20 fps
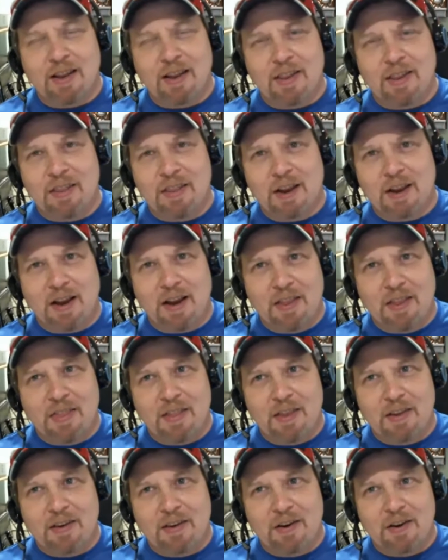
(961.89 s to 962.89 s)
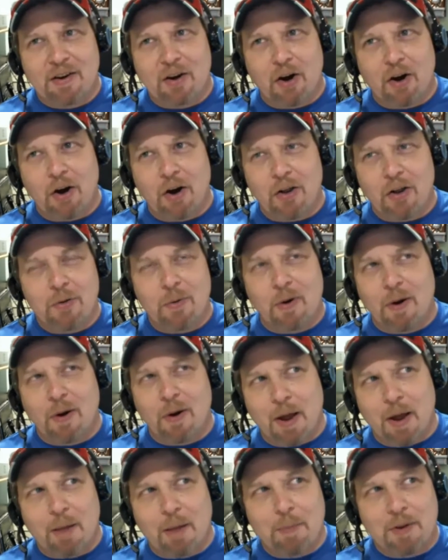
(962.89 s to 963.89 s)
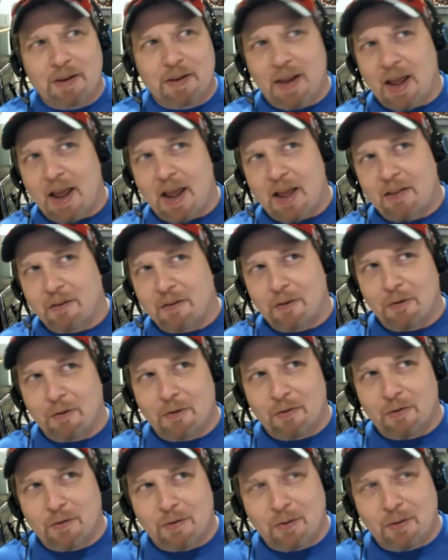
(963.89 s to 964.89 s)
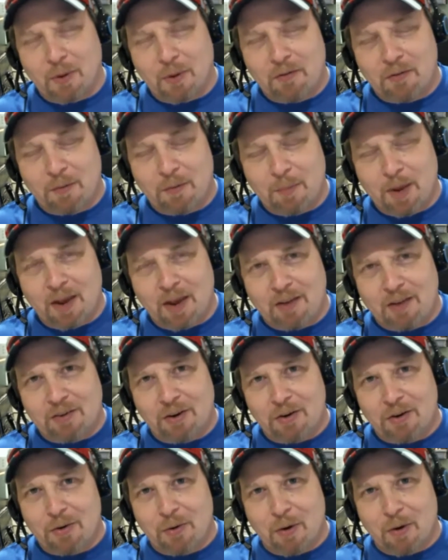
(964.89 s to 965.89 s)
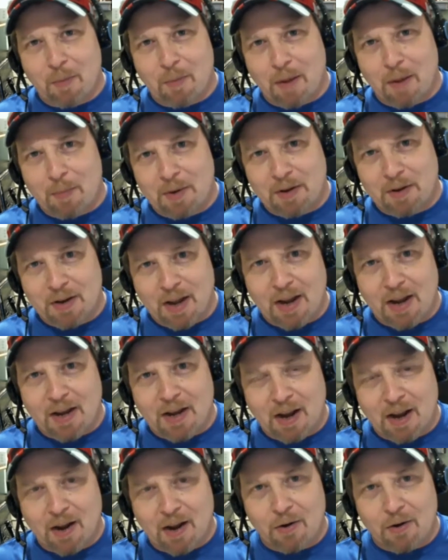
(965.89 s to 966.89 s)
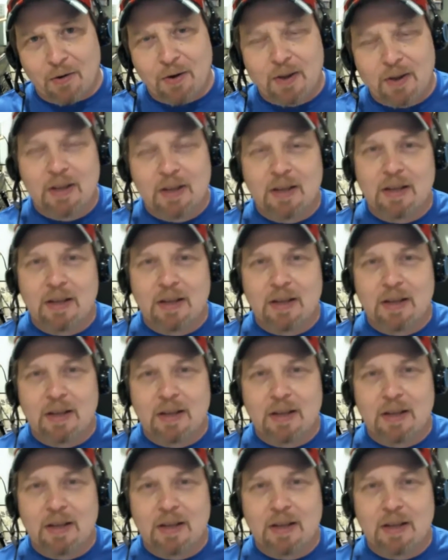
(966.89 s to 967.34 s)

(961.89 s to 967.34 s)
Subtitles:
And then there are you our mom and dad. So one of them asks, "Are you our mom and dad now?"